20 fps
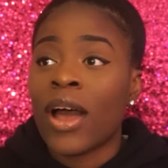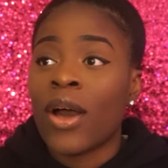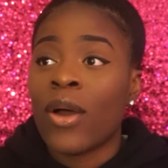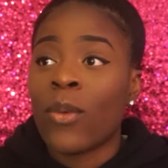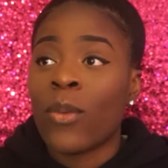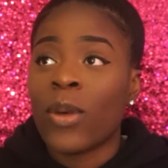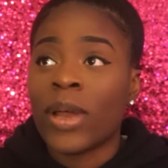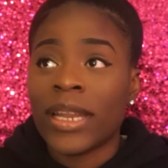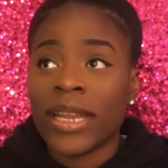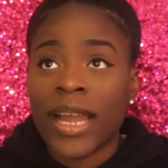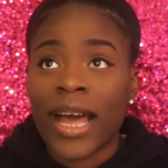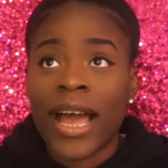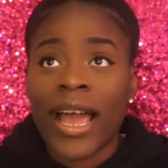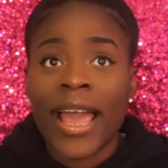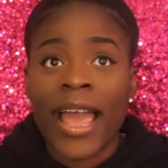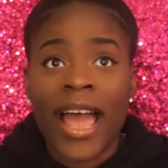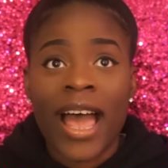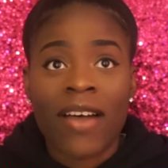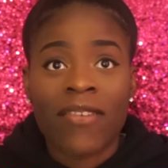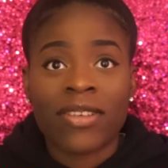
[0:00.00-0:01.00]
When I
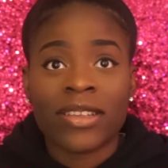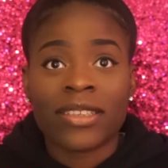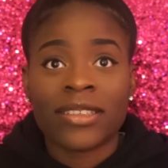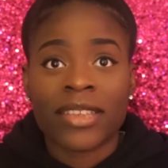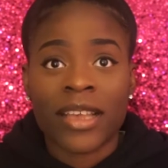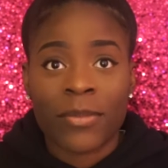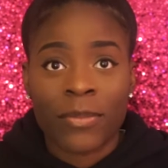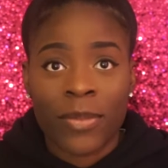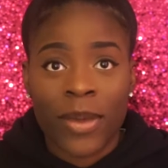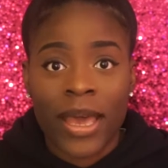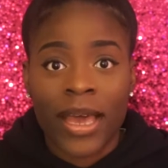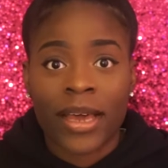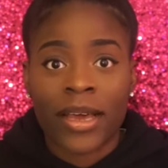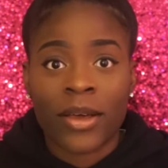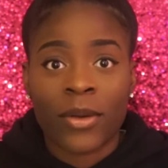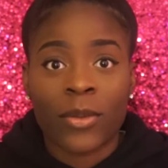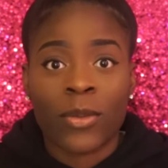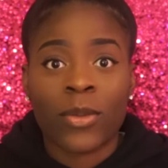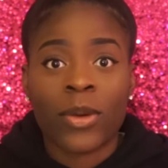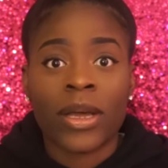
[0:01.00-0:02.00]
have a setback,
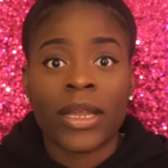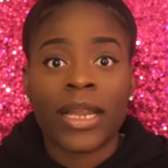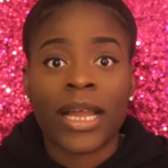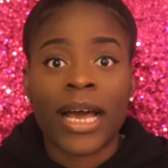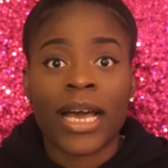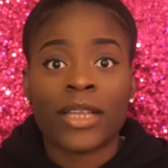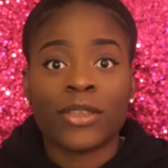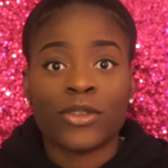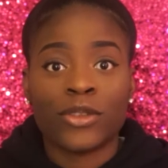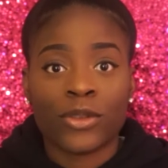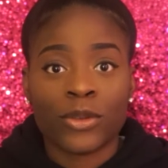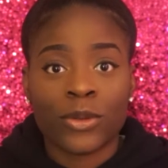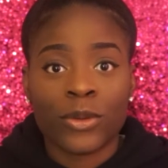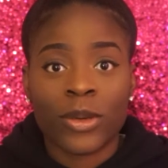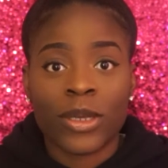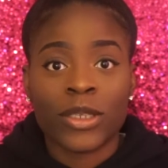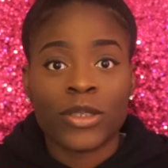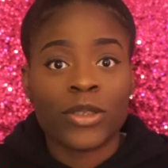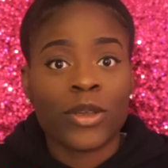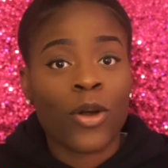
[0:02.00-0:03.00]
what I do
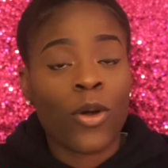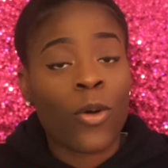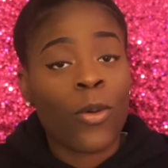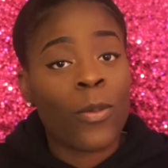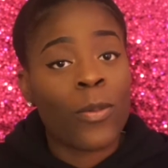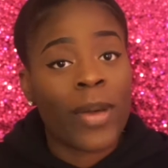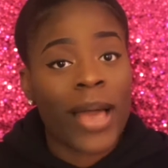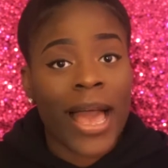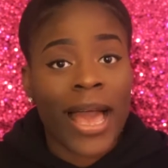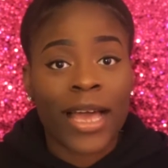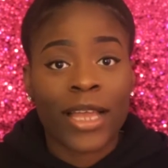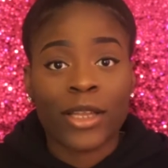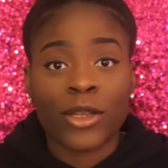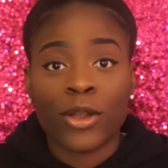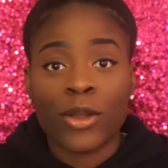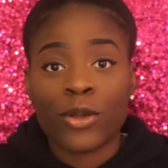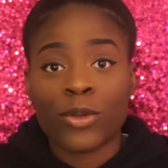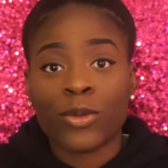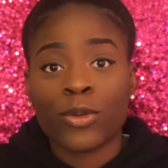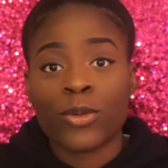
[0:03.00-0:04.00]
is go back,
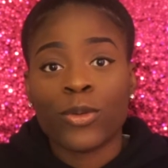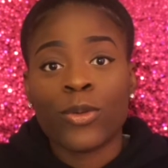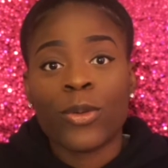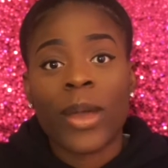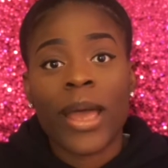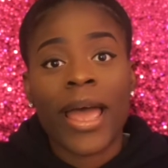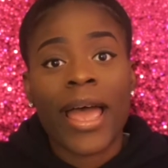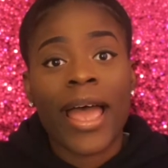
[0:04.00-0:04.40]
look through